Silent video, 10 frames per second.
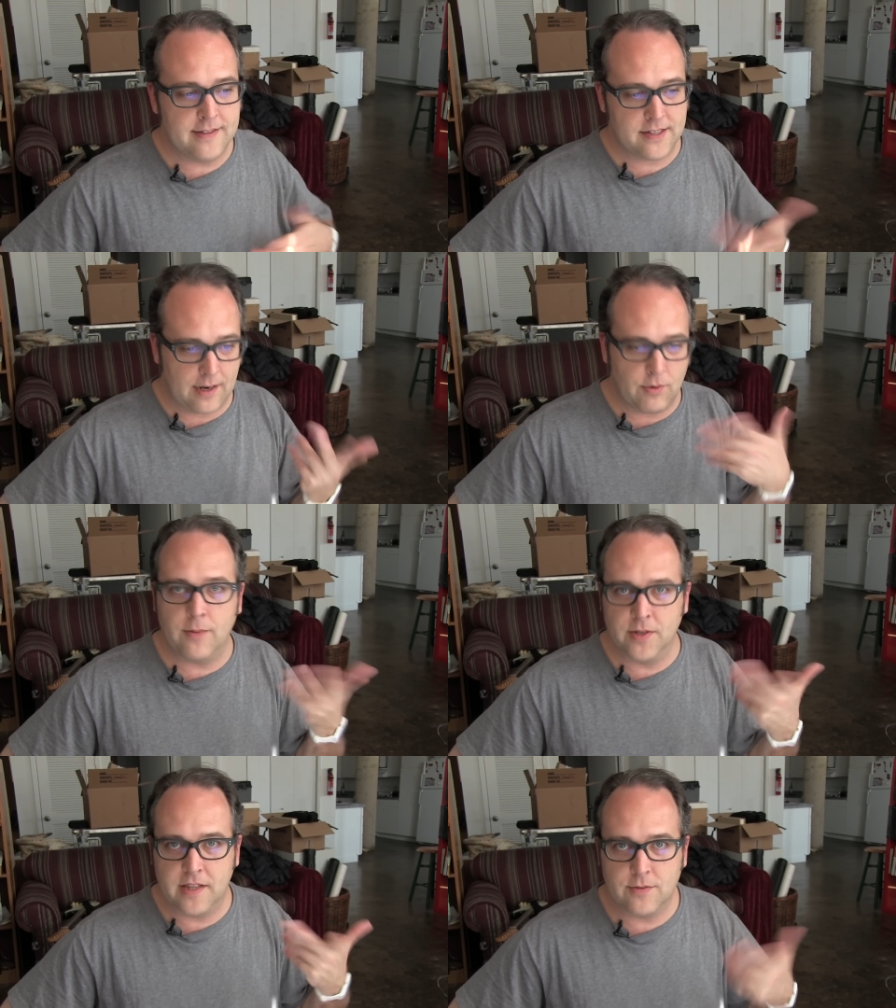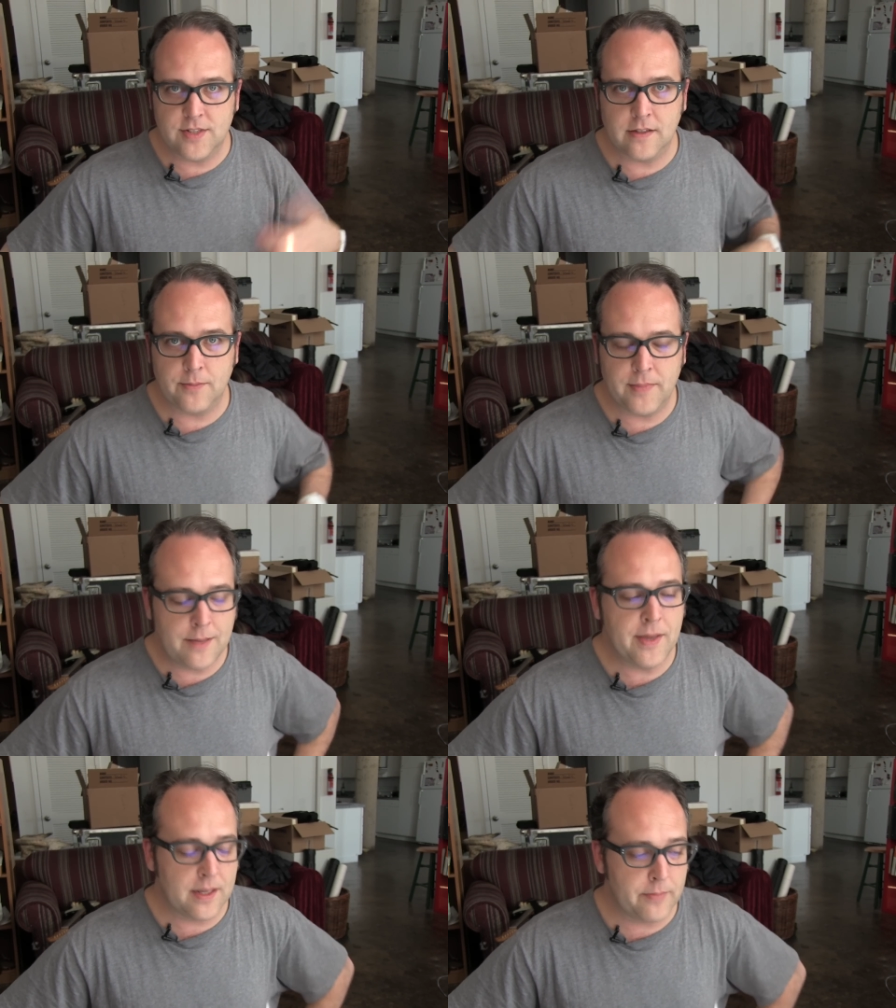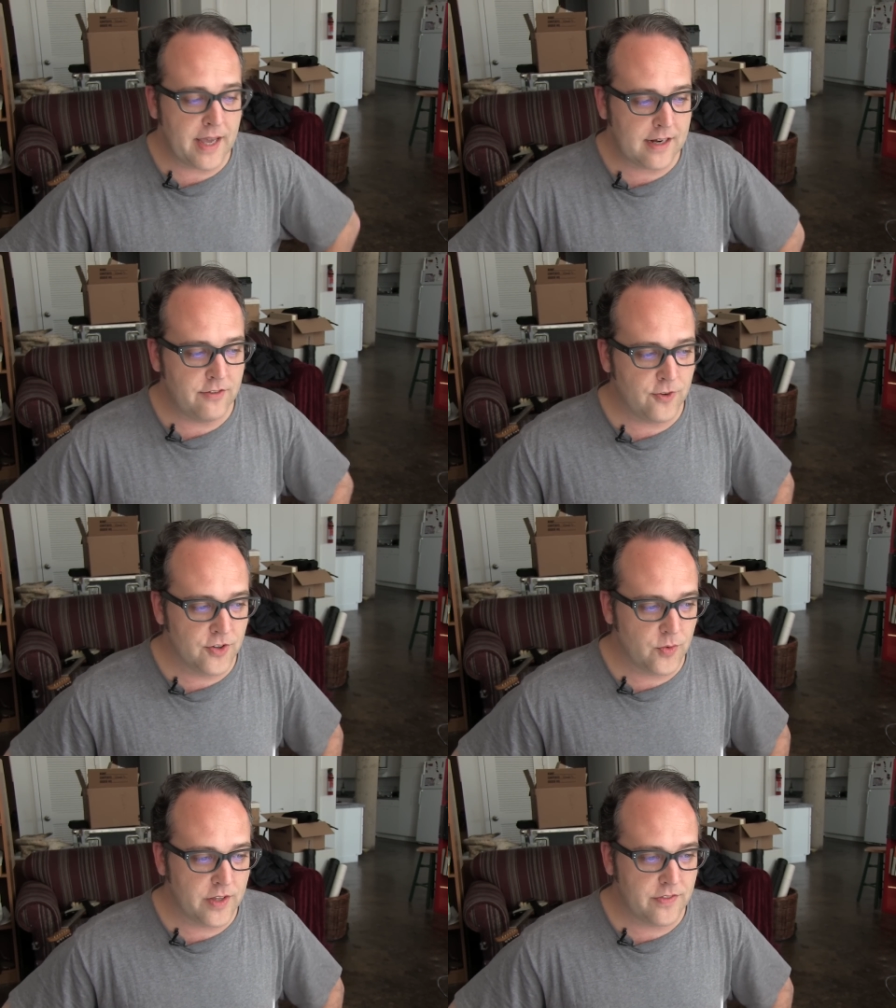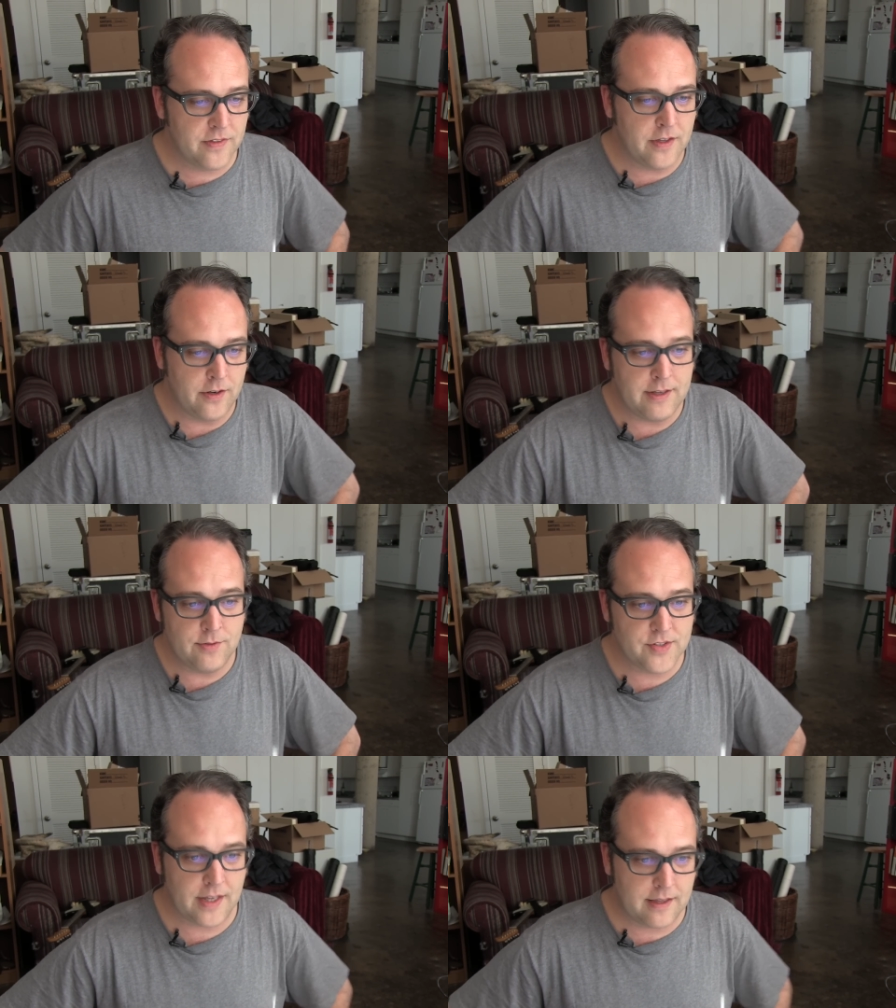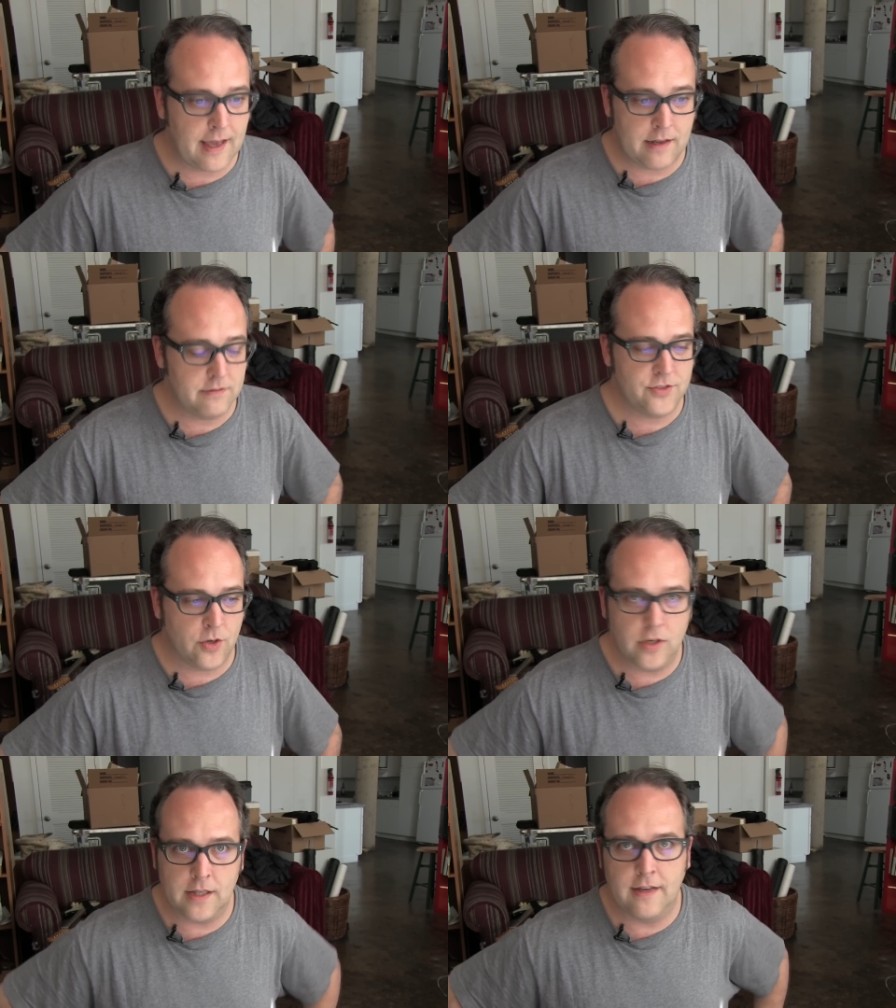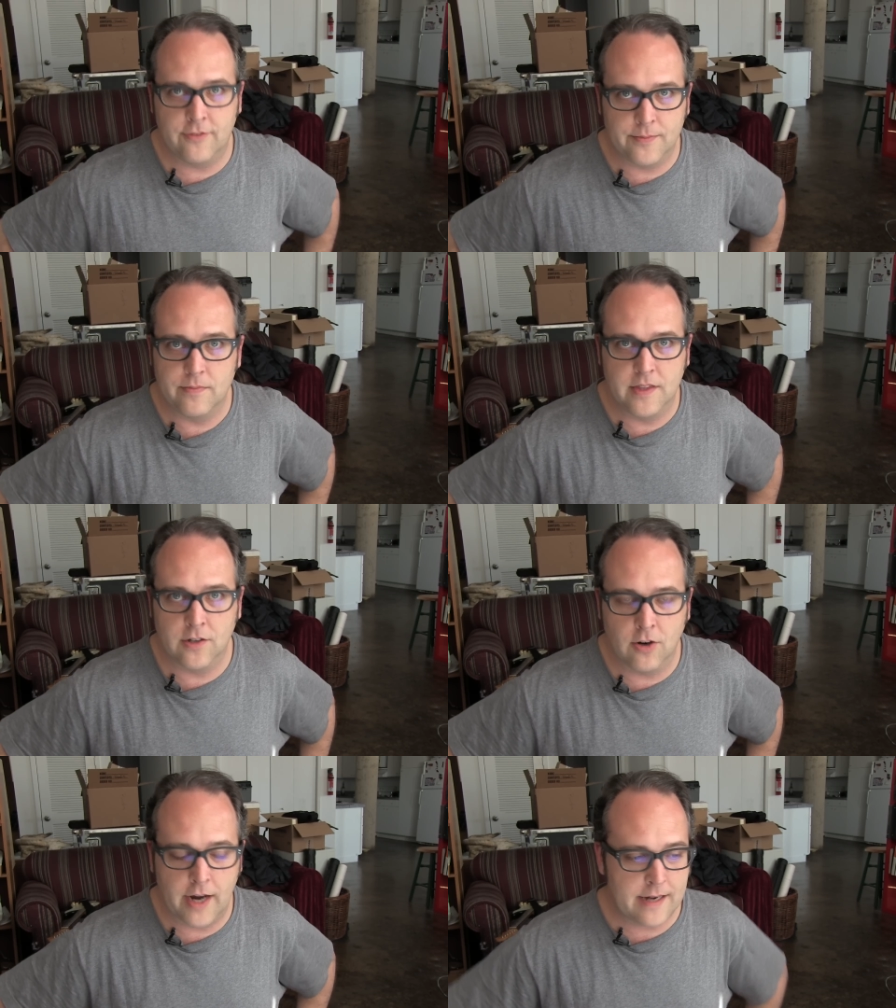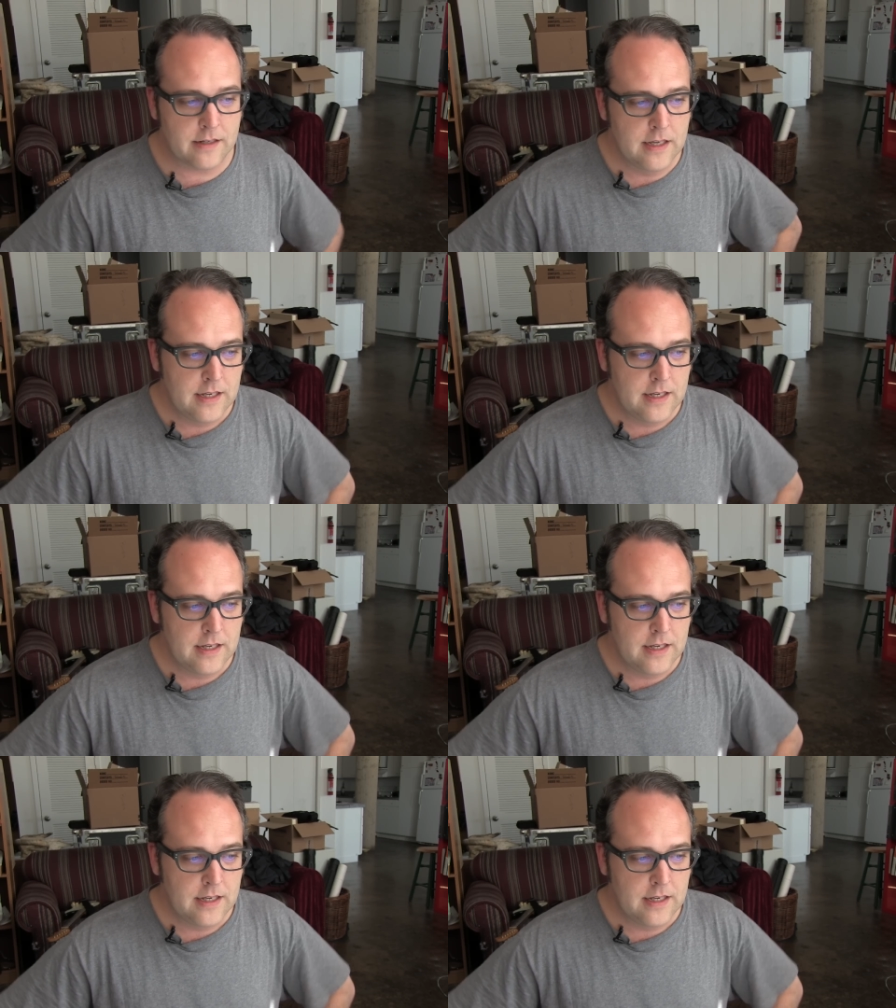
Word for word: This guy Robert that I was emailing back and forth with, you know, he was like, "Yeah, totally love them. They're great."